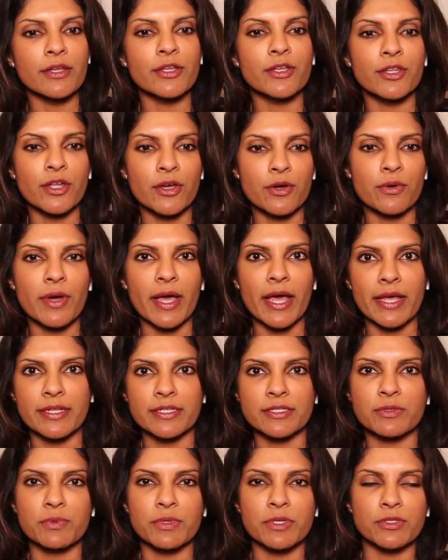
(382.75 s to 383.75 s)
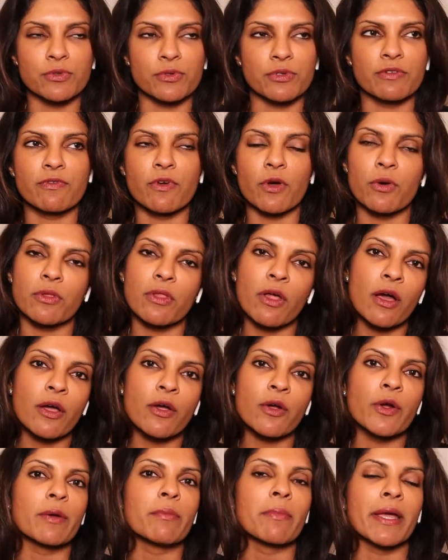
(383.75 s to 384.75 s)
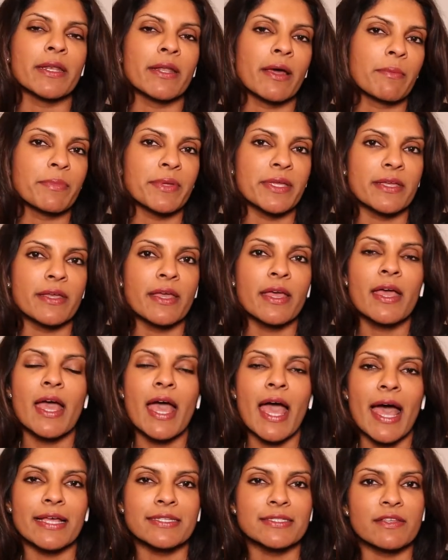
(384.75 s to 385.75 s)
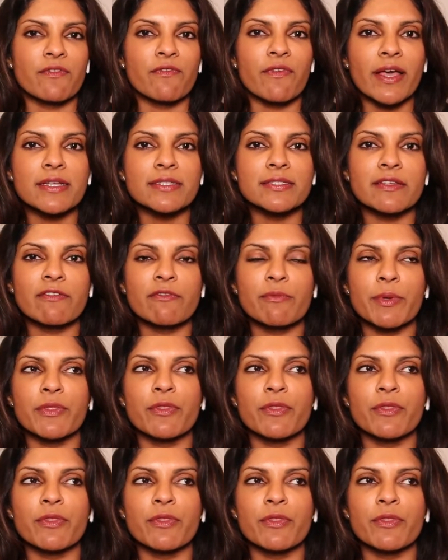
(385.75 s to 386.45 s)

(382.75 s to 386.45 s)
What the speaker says: as we sort of go along, or it might not be as effective.